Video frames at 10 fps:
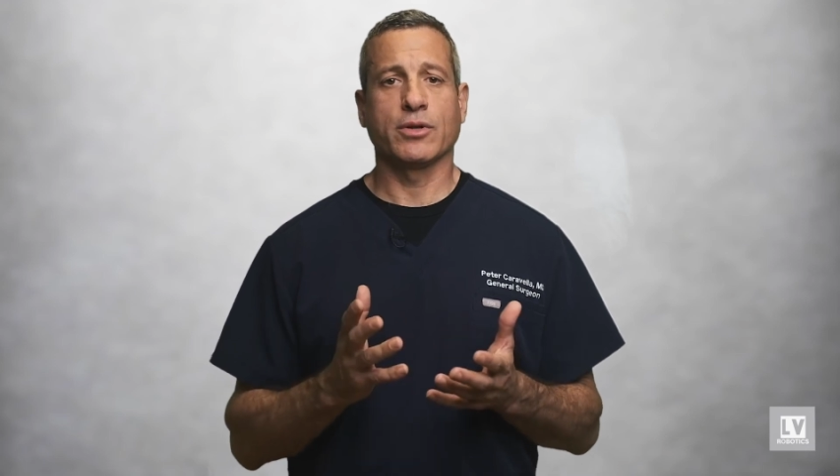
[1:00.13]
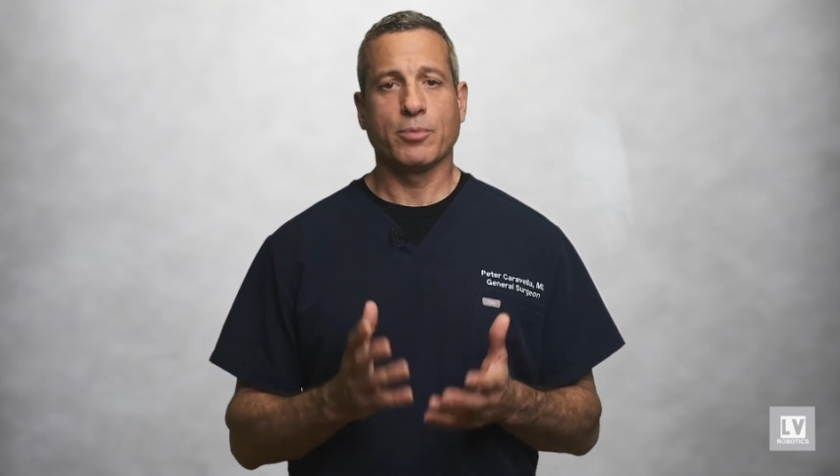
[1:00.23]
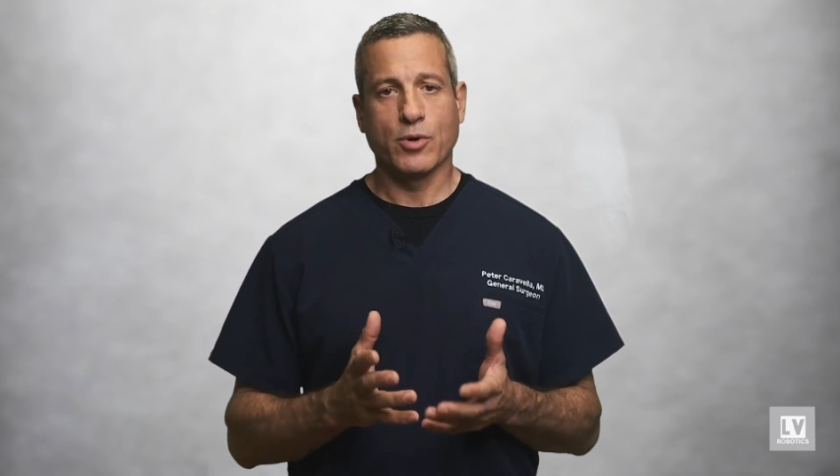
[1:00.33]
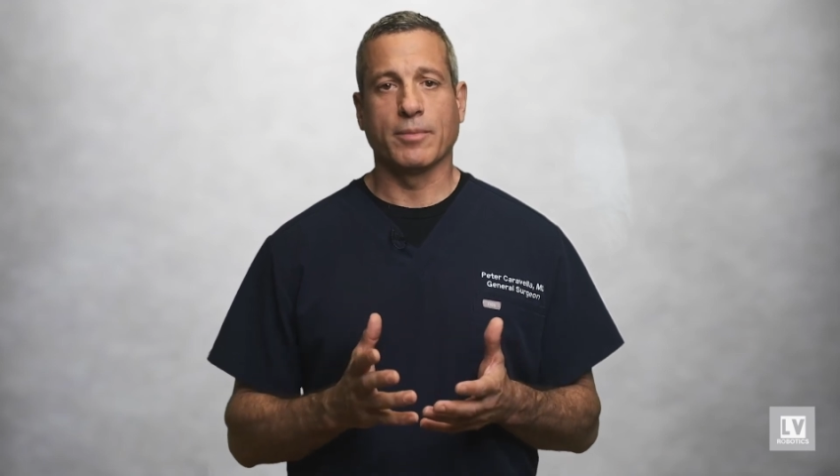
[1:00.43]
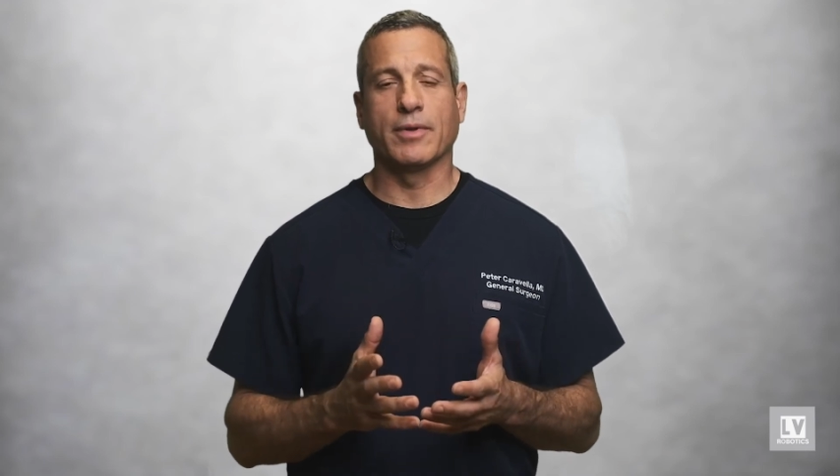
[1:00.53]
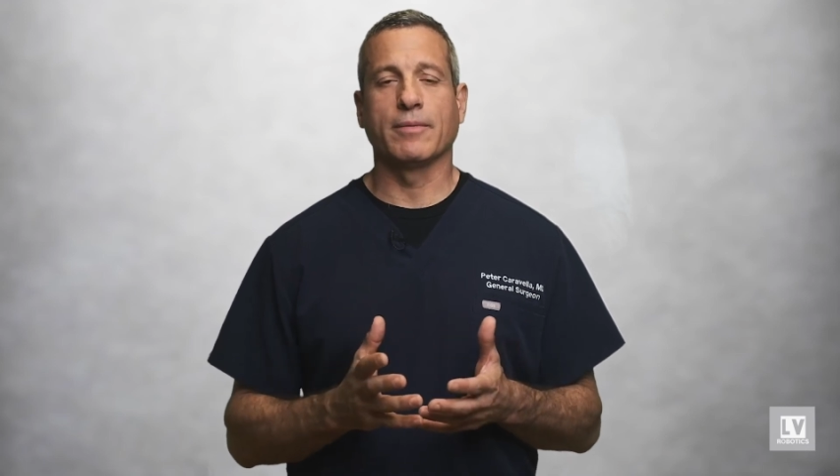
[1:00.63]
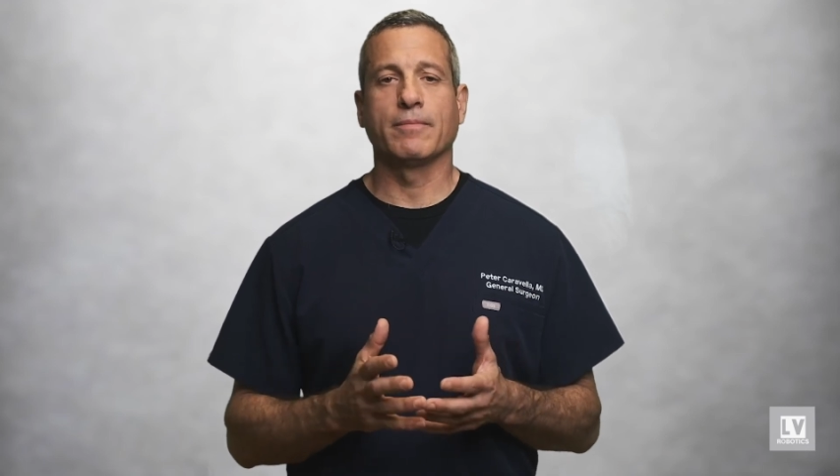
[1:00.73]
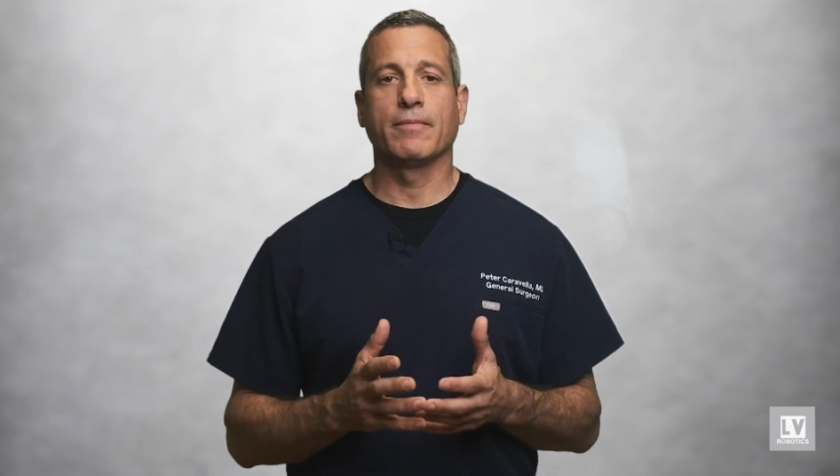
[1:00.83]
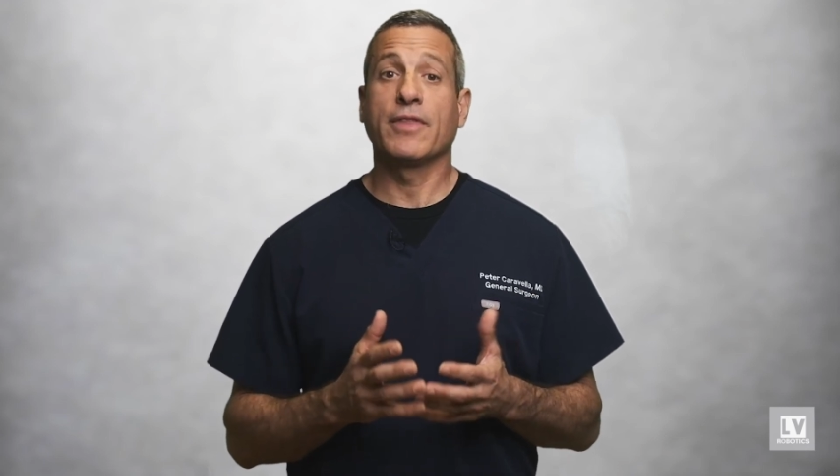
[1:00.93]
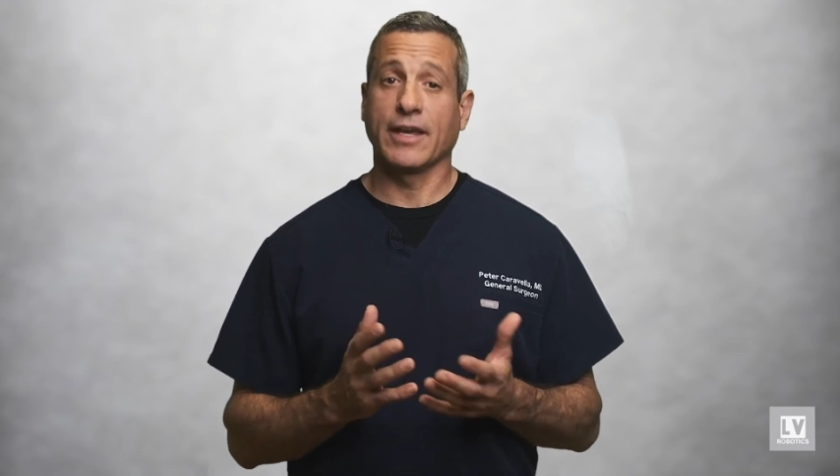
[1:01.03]
an appointment.
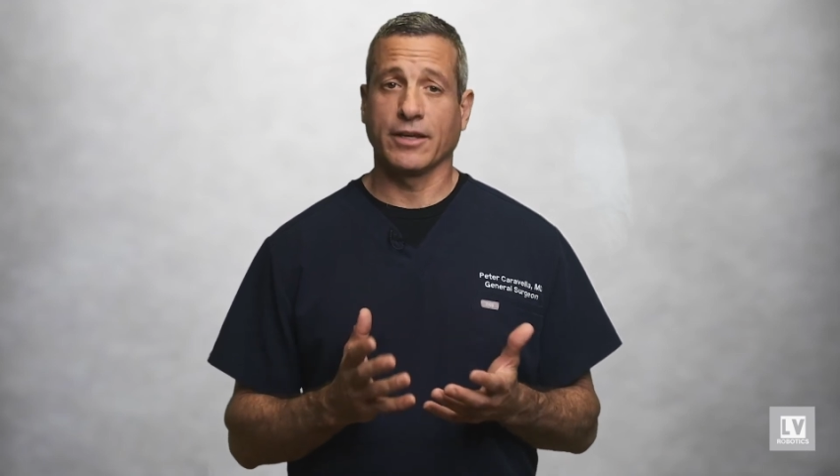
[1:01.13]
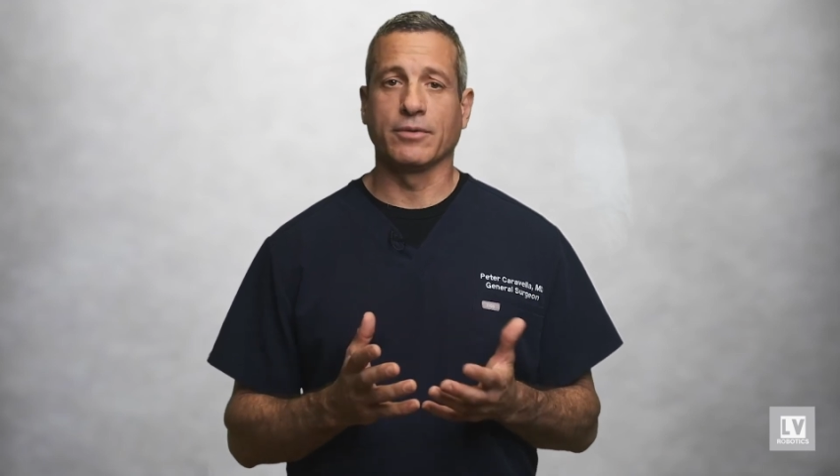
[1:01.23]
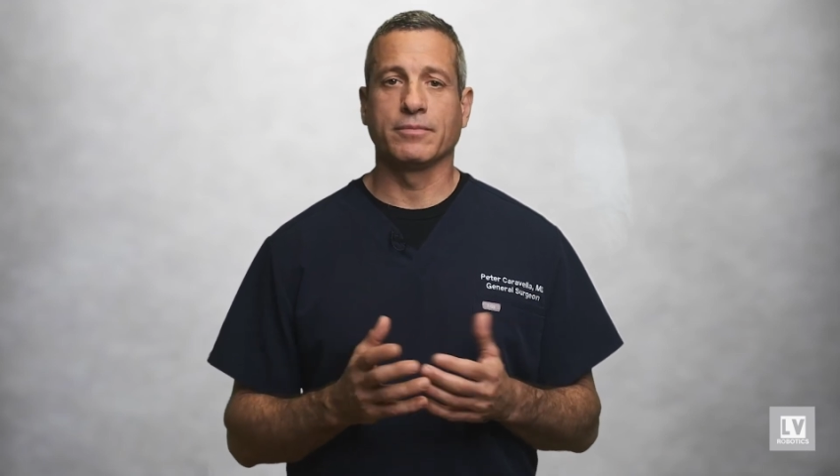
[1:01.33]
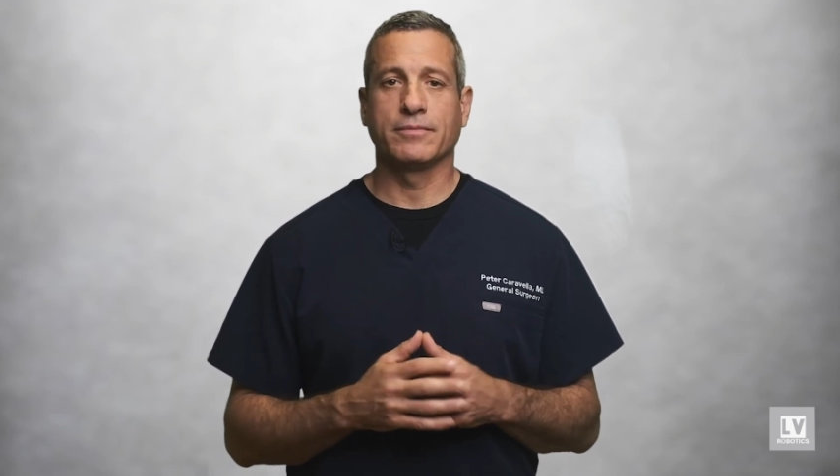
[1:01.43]
Thank you.